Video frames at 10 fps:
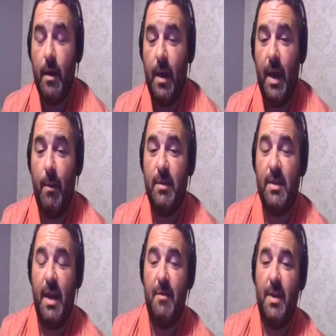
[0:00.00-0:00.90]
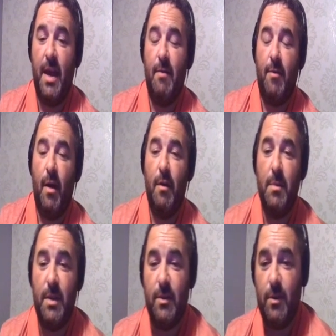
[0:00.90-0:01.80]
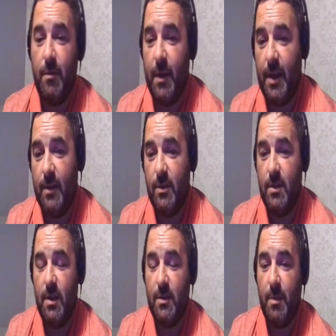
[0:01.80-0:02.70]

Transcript: Yeah, he wants the everyday involvement and stuff like that, doesn't he? I suppose.